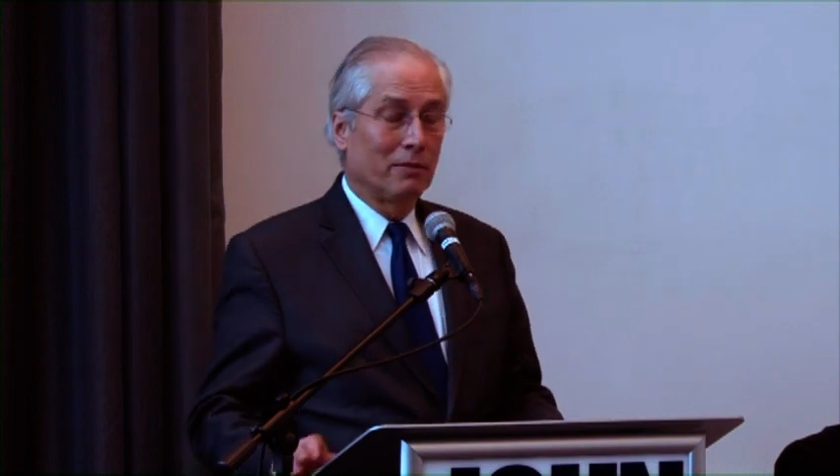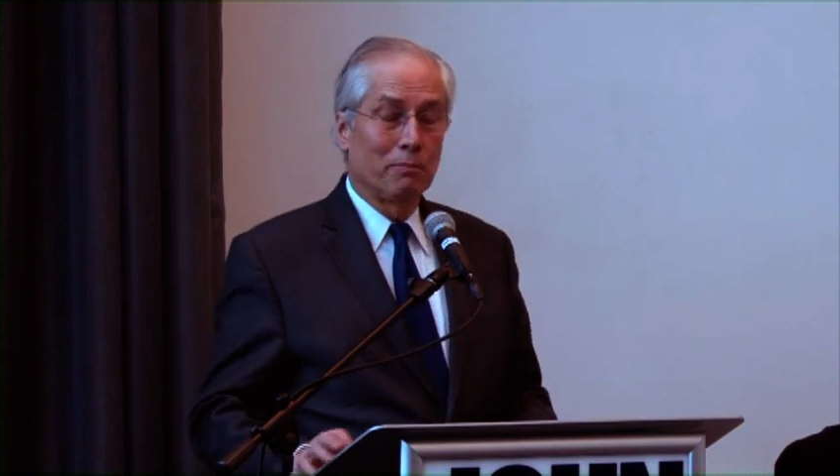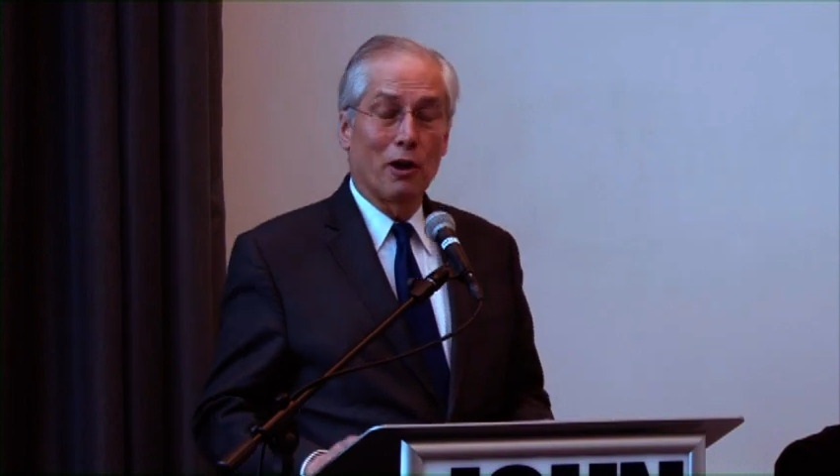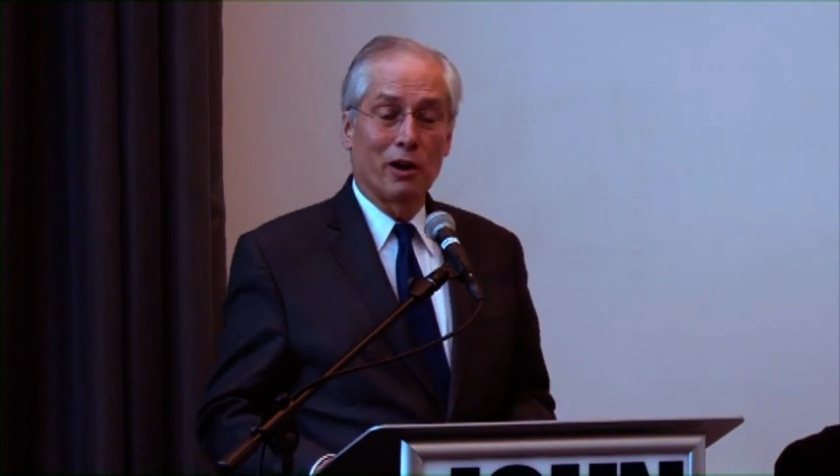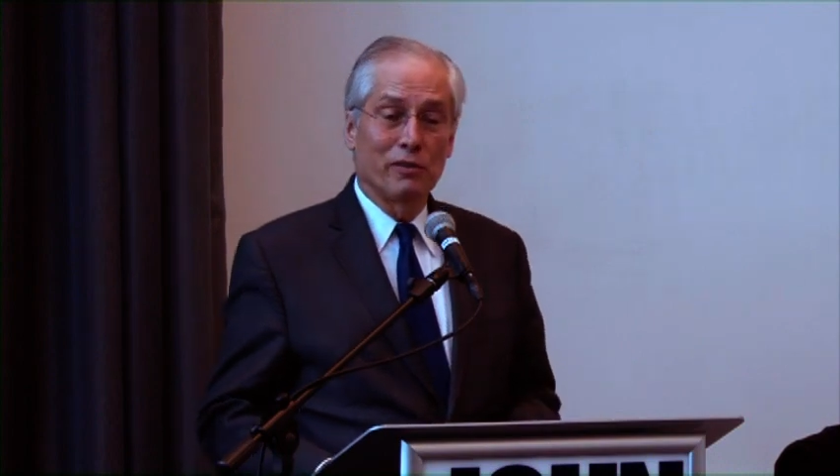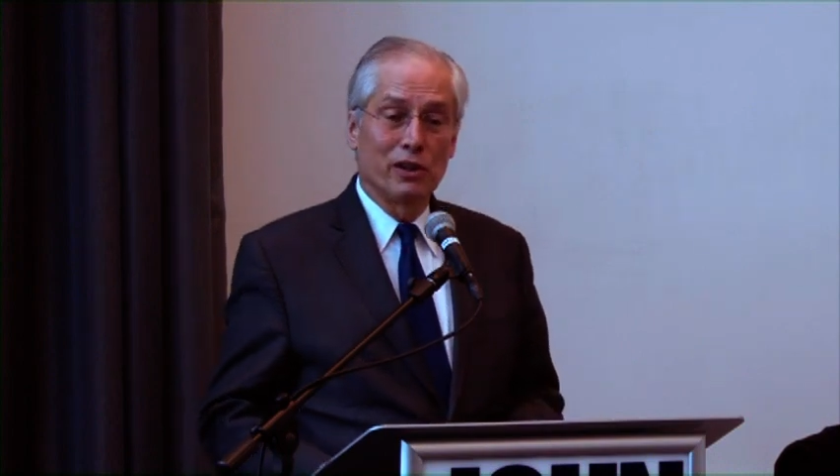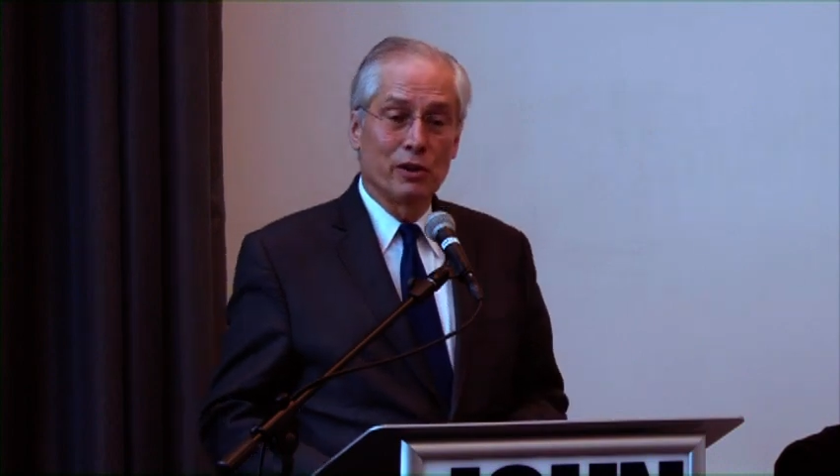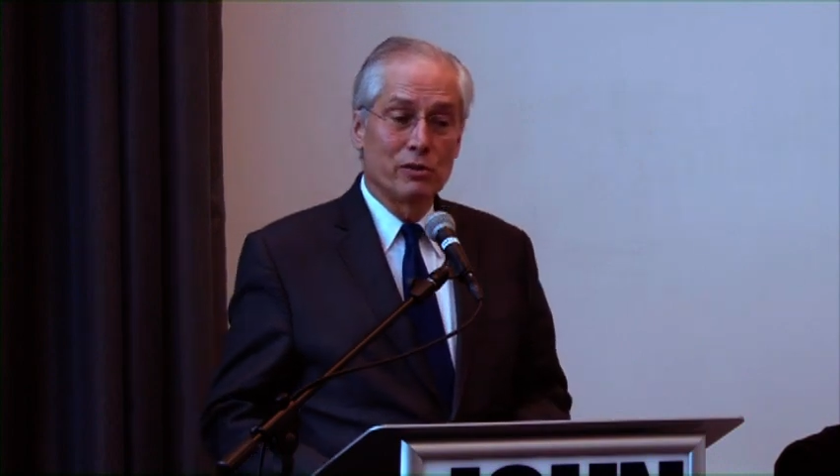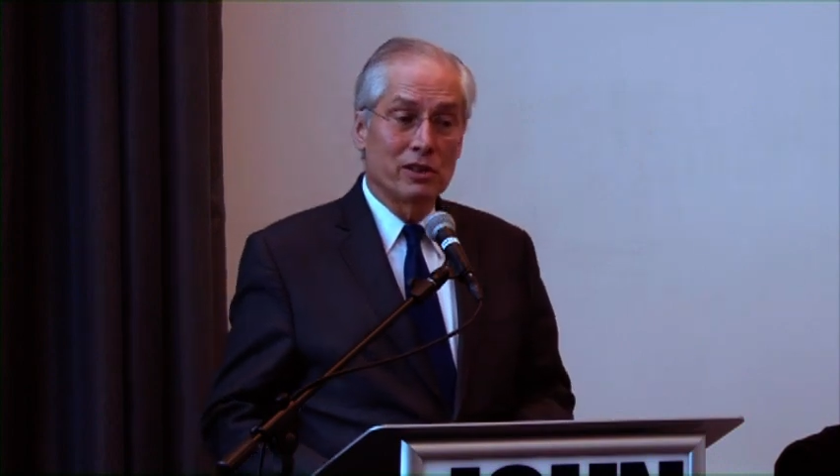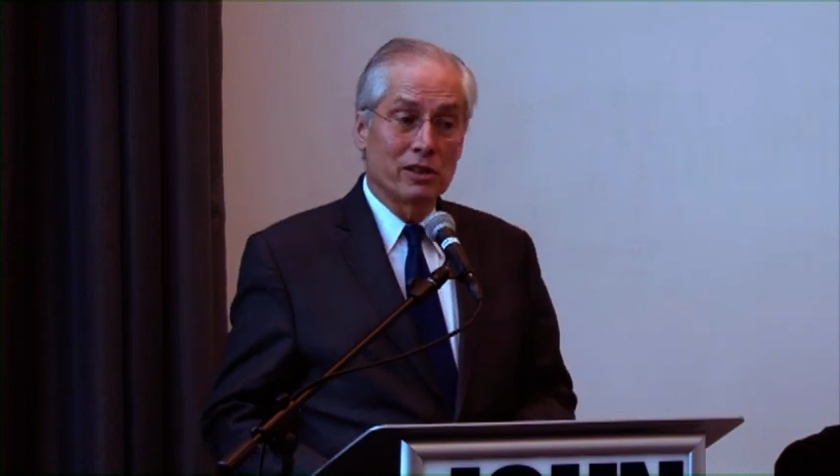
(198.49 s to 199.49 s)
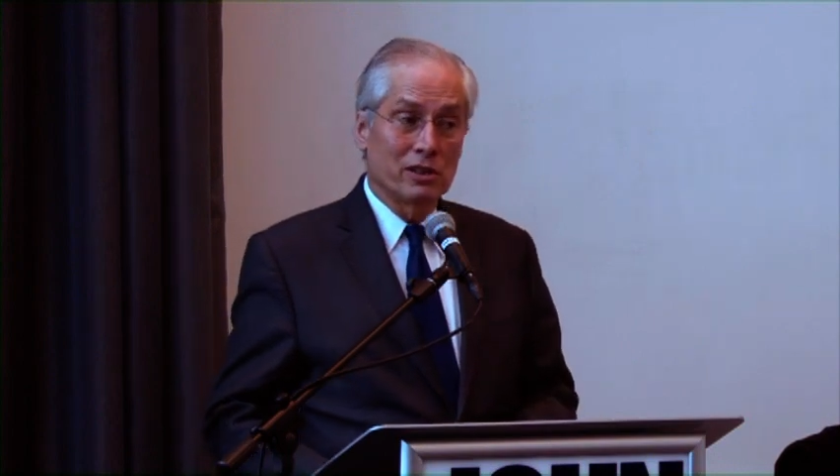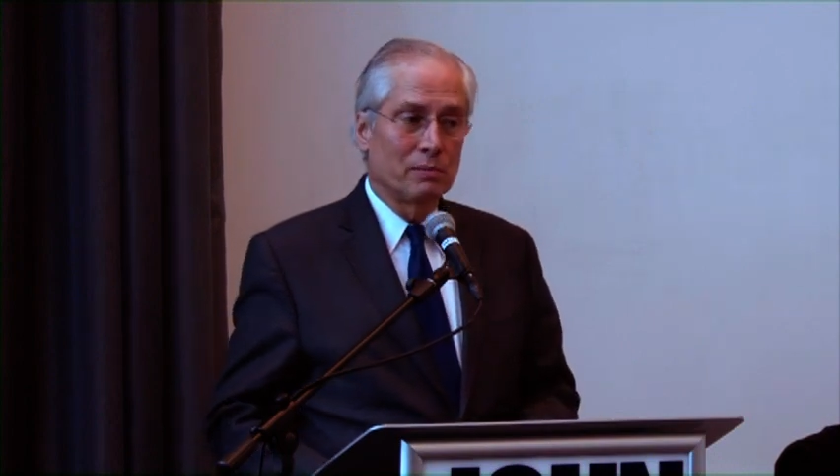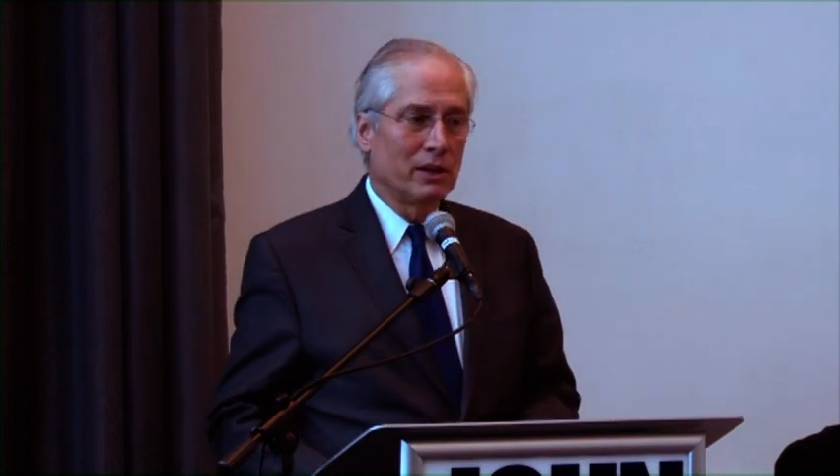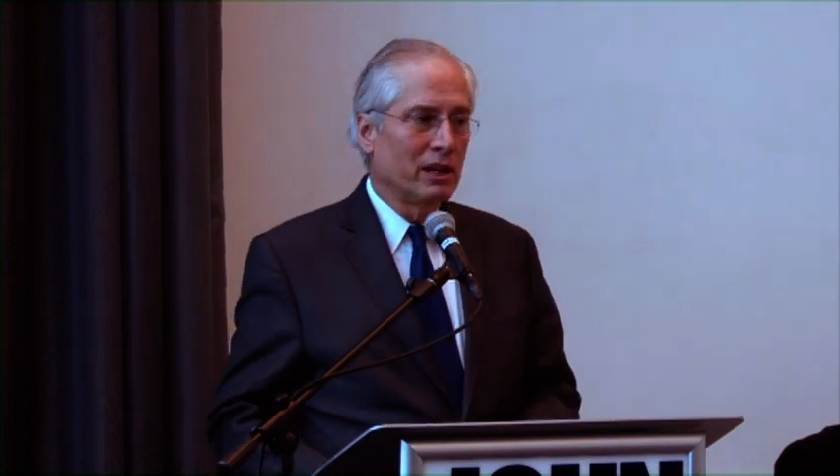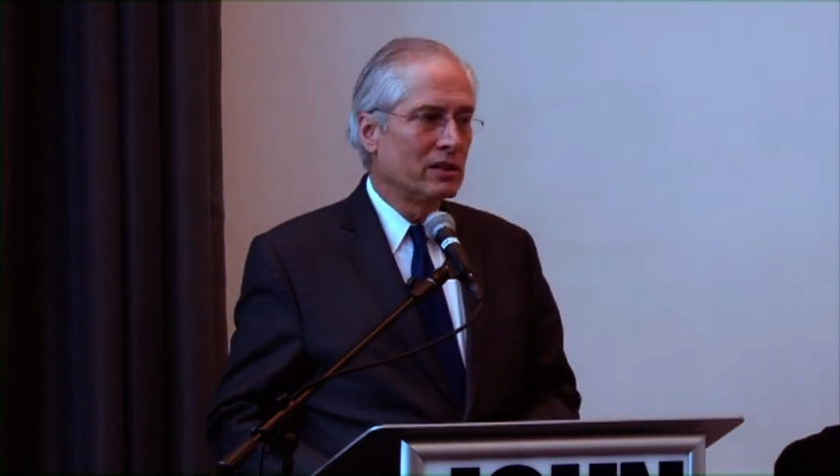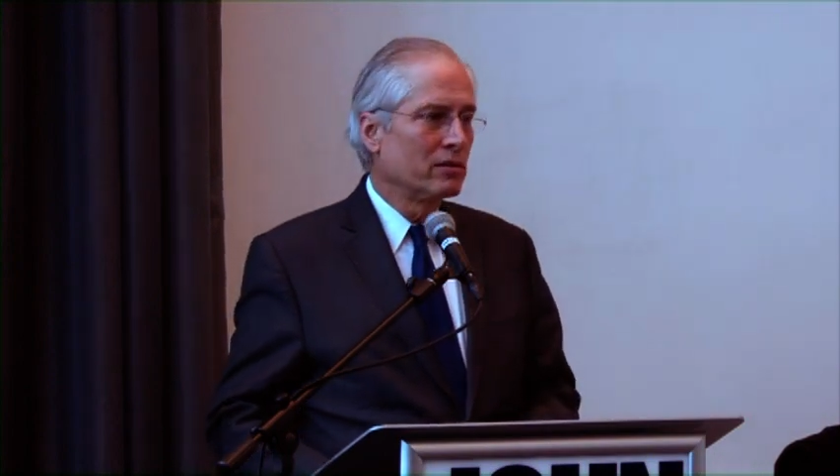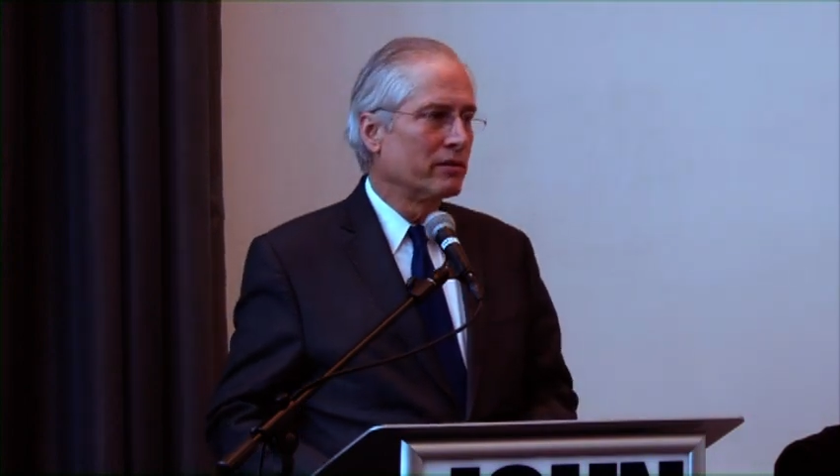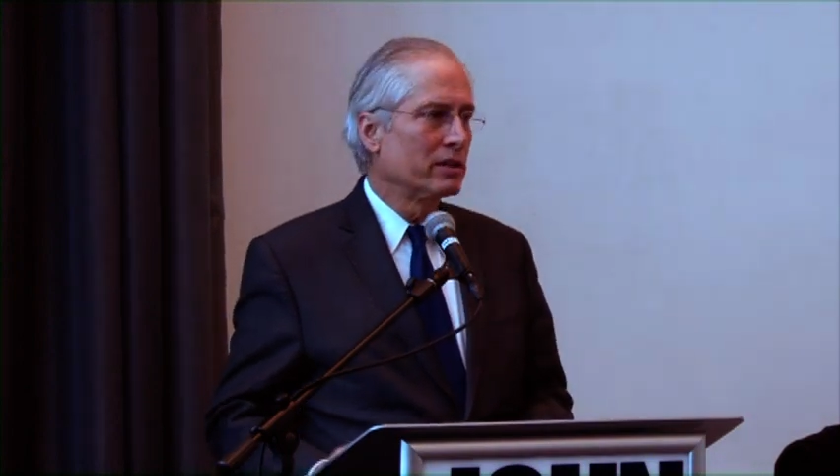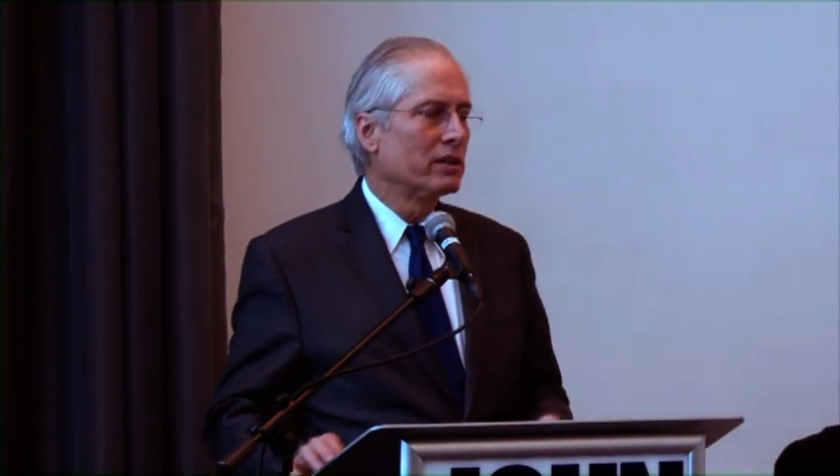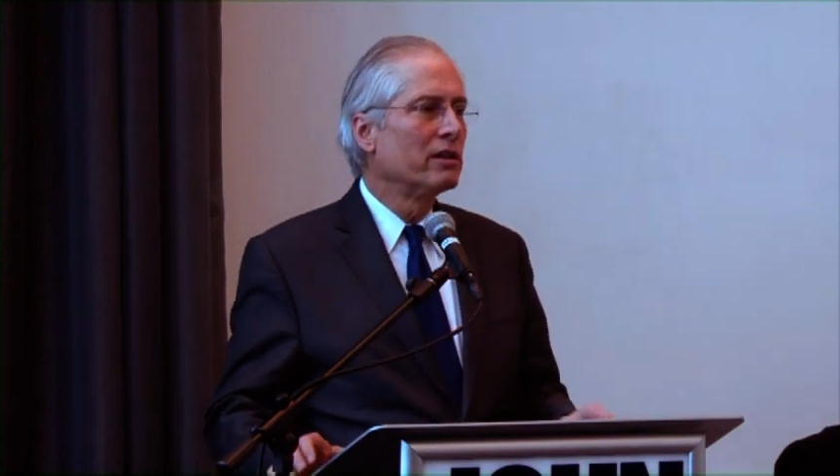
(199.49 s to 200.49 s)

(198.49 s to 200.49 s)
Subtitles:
part of the news, this has been a sort of a